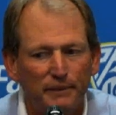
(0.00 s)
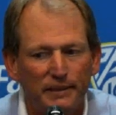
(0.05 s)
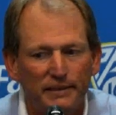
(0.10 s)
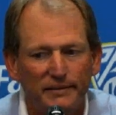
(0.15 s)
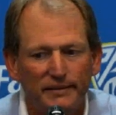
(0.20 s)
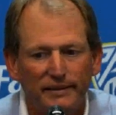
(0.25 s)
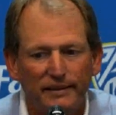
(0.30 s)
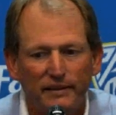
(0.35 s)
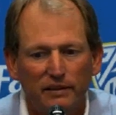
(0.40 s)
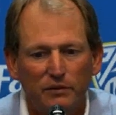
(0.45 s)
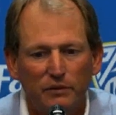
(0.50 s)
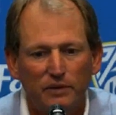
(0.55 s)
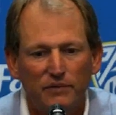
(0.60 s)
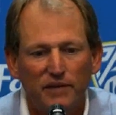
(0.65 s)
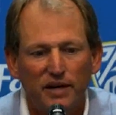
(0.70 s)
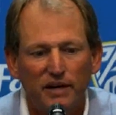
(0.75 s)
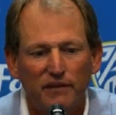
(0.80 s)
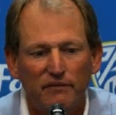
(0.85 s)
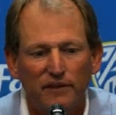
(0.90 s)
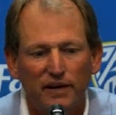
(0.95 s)
But we've
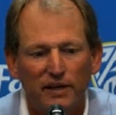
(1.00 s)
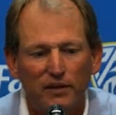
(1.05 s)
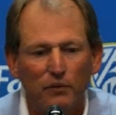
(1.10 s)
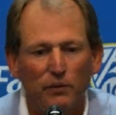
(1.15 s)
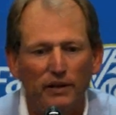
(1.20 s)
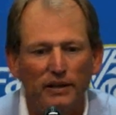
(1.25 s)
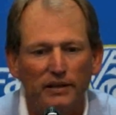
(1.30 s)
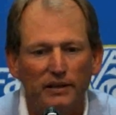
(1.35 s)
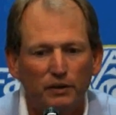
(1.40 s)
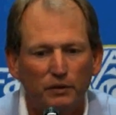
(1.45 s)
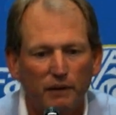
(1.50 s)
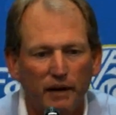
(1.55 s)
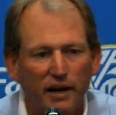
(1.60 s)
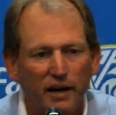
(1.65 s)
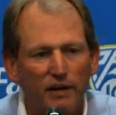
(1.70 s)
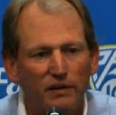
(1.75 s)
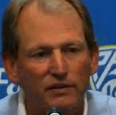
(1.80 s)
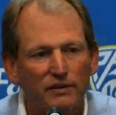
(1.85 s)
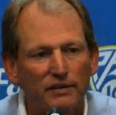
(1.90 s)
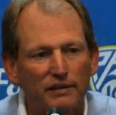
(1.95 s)
got to find a way to
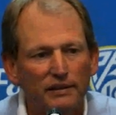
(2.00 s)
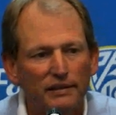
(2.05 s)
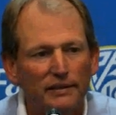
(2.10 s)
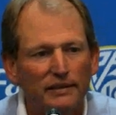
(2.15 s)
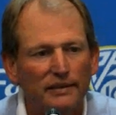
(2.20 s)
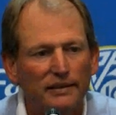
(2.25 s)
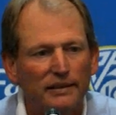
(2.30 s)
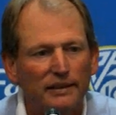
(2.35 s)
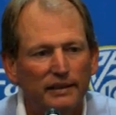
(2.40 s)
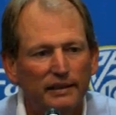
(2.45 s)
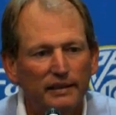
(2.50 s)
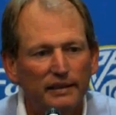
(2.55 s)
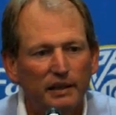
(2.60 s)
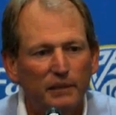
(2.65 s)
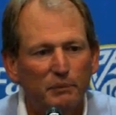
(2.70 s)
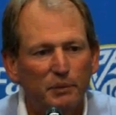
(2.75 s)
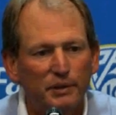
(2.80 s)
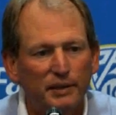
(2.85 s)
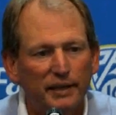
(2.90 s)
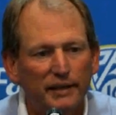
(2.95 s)
corral
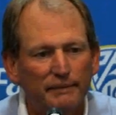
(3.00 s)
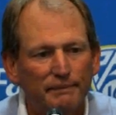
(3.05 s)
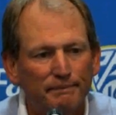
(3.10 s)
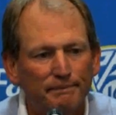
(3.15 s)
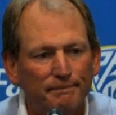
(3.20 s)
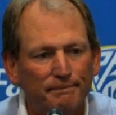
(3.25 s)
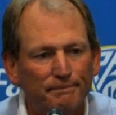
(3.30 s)
number 10.